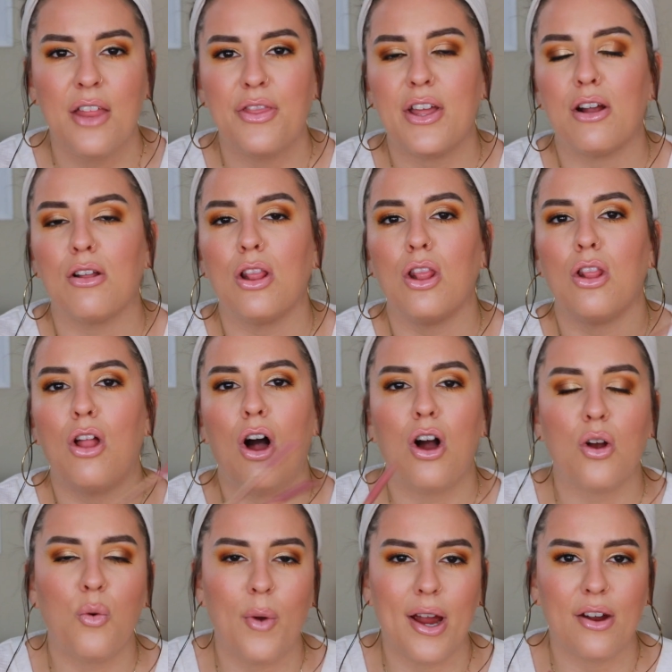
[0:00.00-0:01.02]
They're
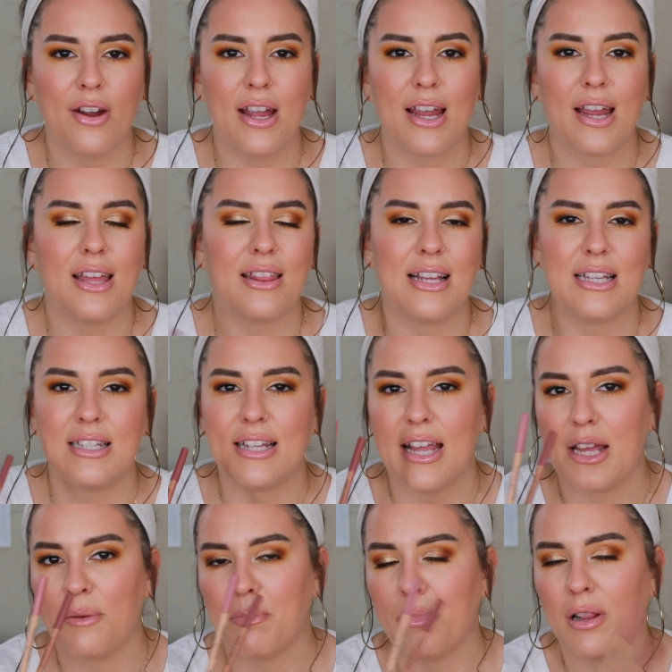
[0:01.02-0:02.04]
long wearing, they
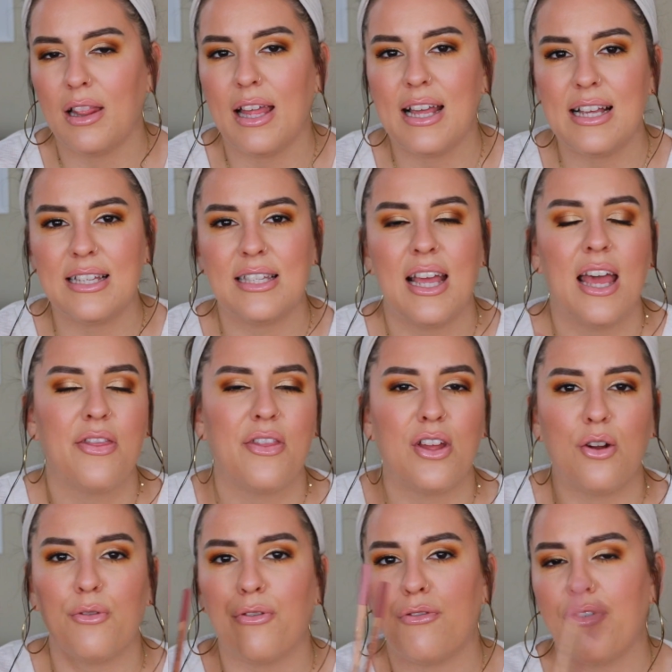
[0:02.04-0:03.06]
stay in place, they
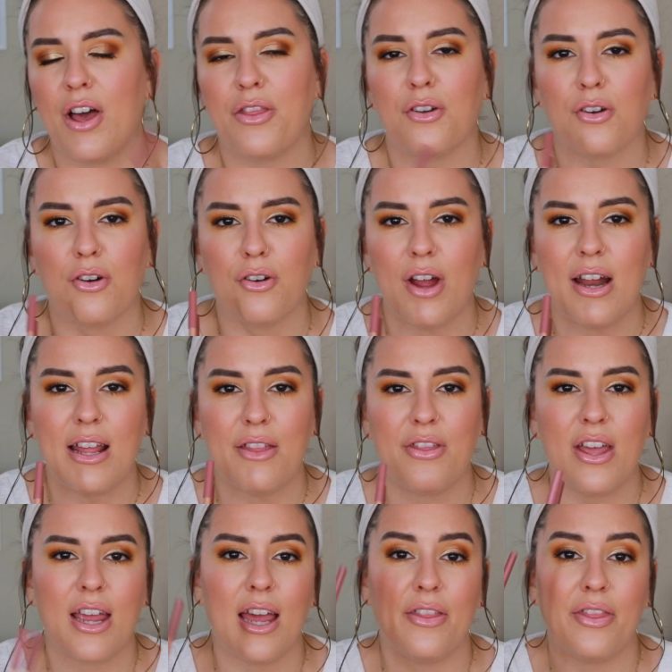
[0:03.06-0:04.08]
don't feather or
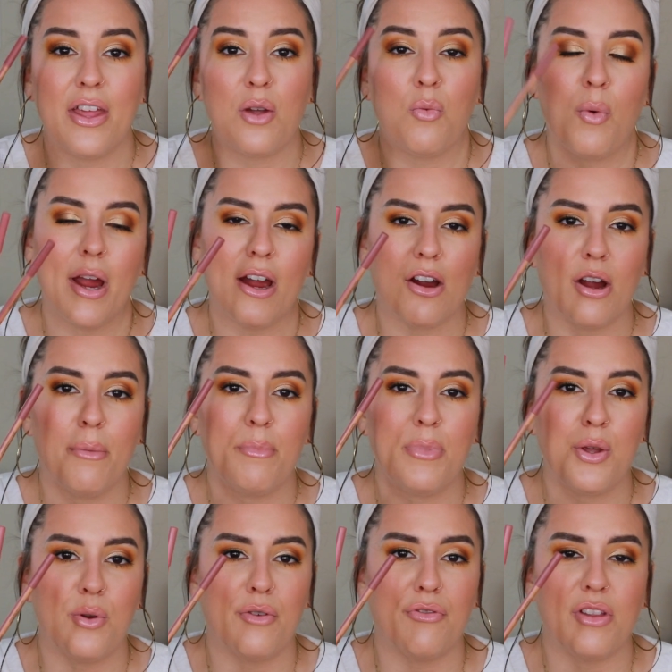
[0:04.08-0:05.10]
anything, and they wear
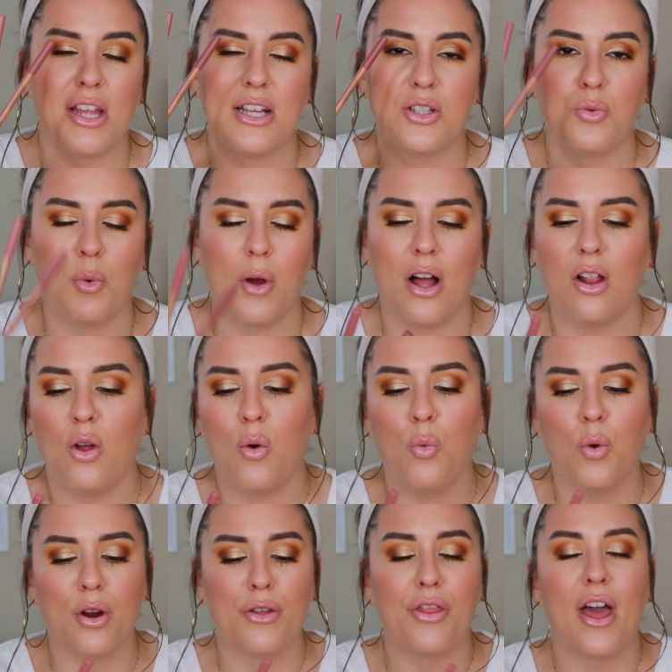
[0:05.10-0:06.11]
beautifully as well.
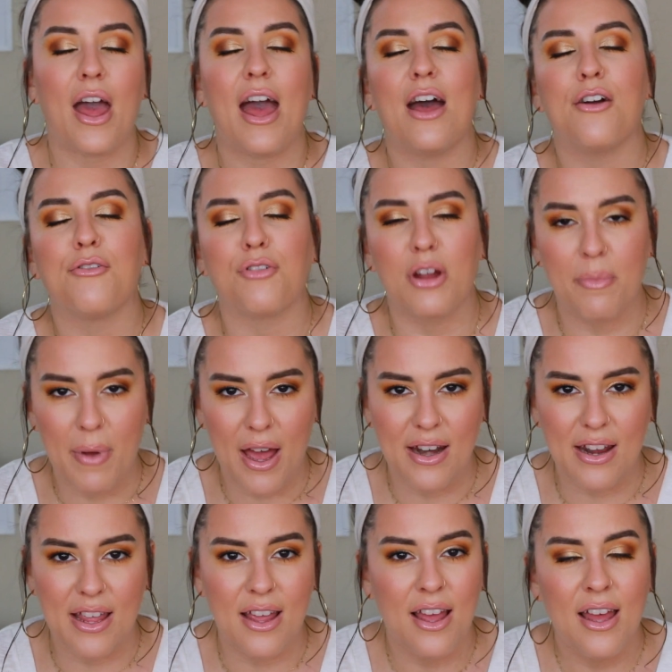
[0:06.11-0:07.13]
Worth every
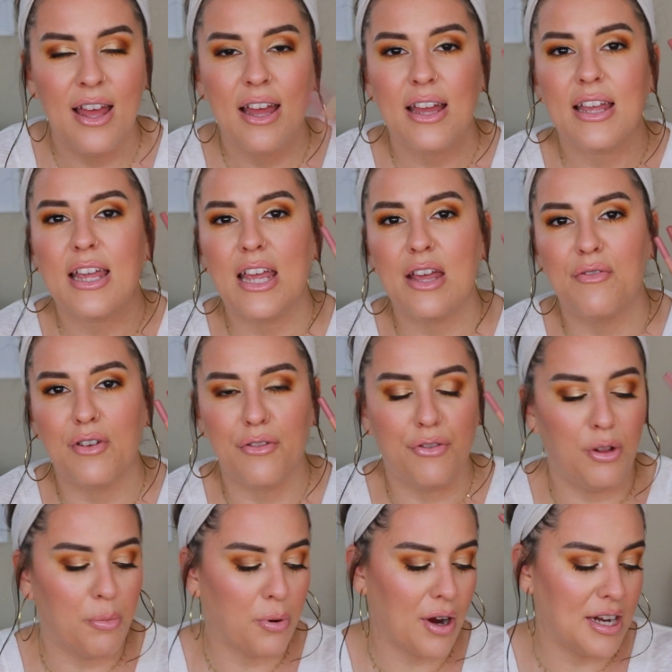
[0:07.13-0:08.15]
penny, even
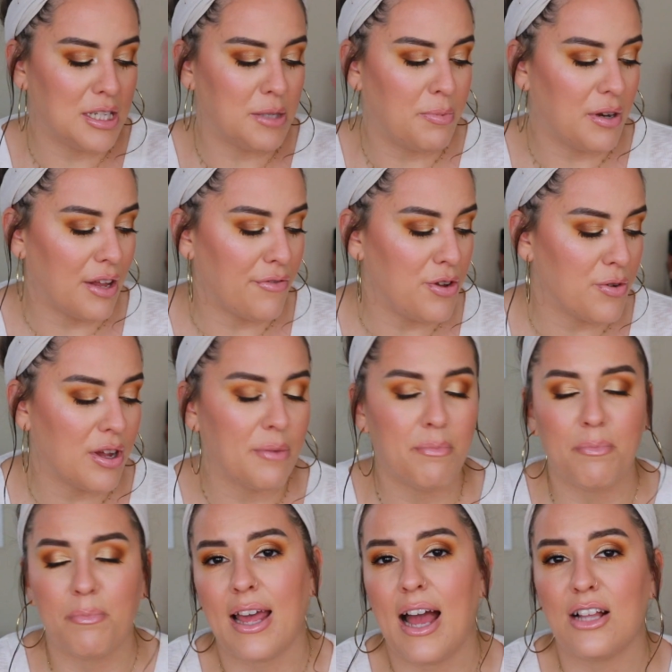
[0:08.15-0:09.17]
full price. But if you can
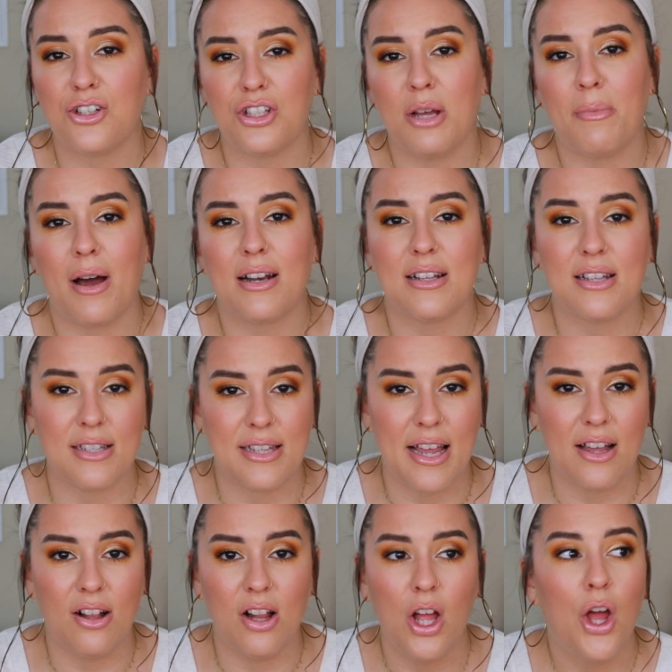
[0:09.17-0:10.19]
catch them on a
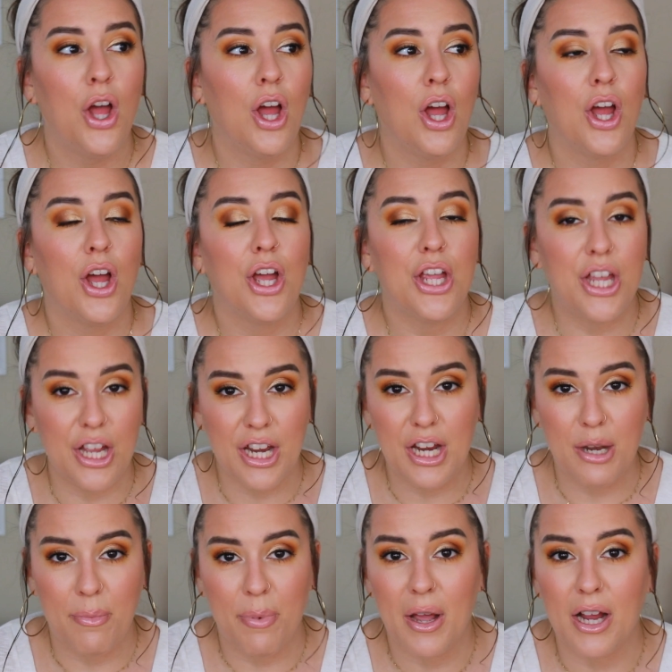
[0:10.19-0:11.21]
sale, you need
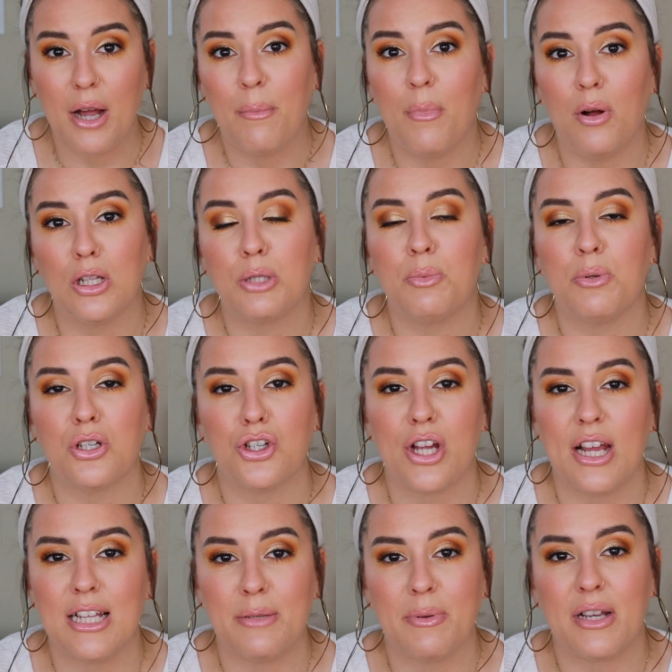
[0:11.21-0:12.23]
to pick up multiple
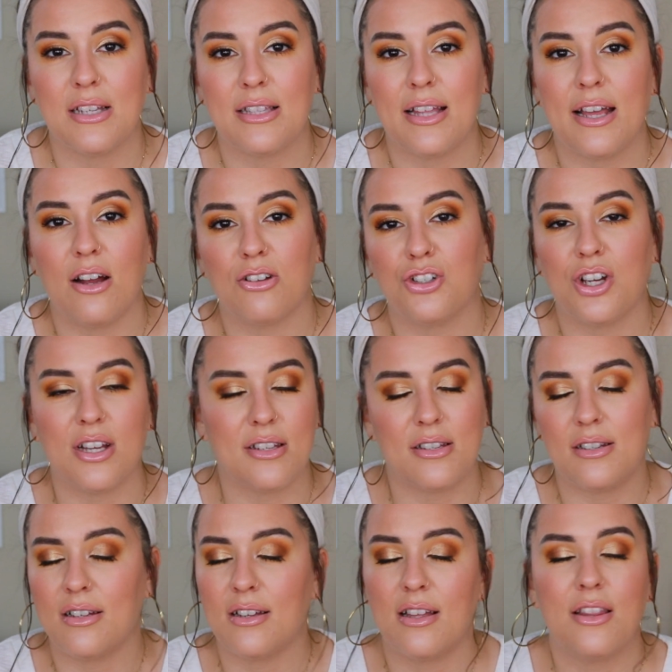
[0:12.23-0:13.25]
shades because they are
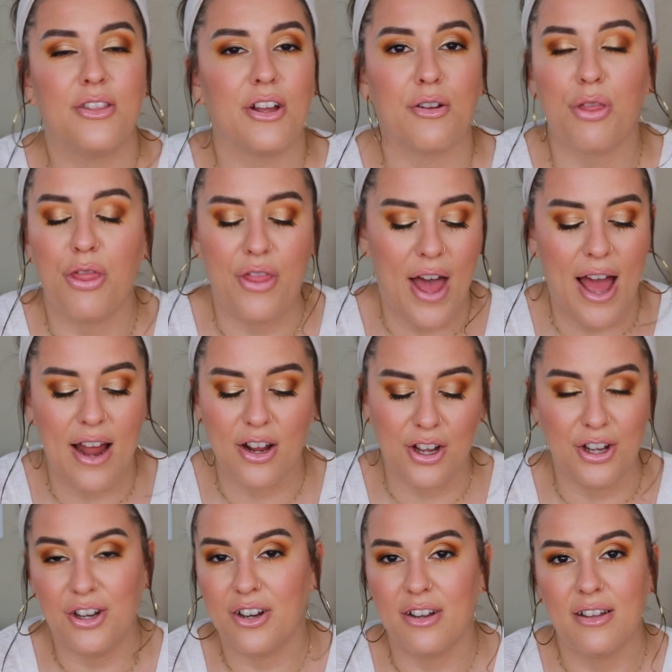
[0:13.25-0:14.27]
just, they're that
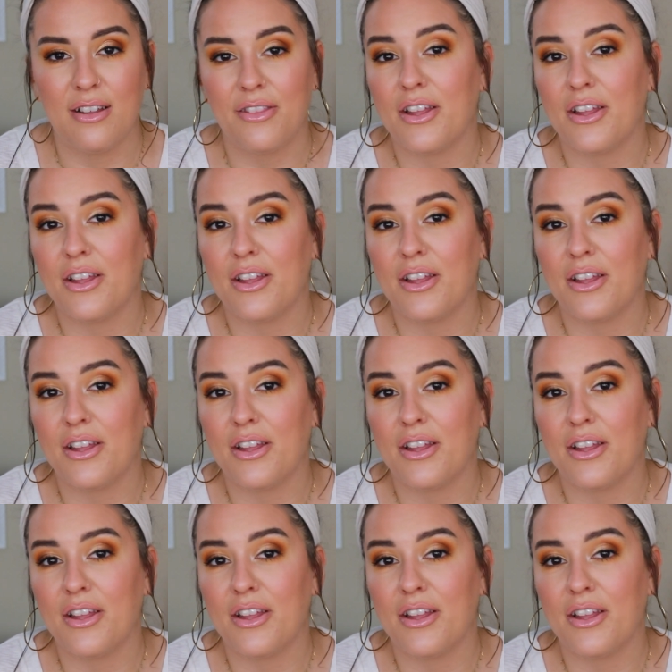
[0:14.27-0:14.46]
good.